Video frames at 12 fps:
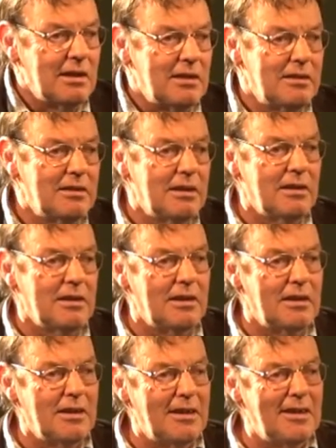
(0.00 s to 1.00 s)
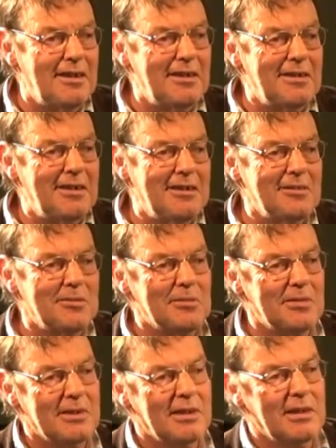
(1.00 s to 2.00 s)
and, and, uh, and
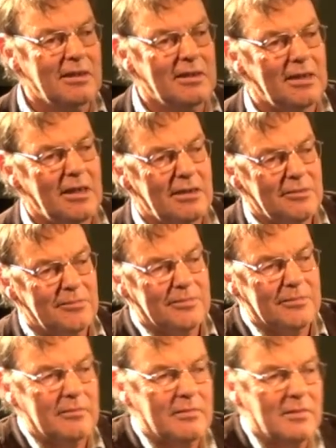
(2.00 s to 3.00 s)
uh,